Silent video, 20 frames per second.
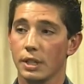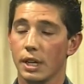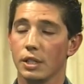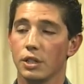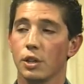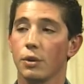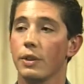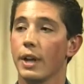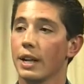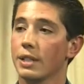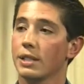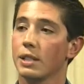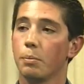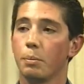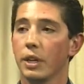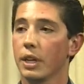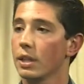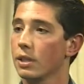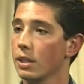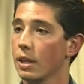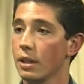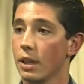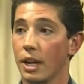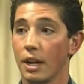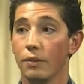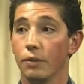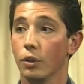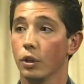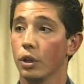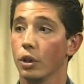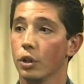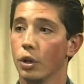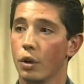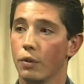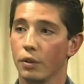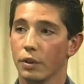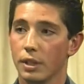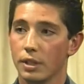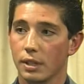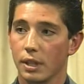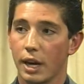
And so that's the biggest thing that I've learned over this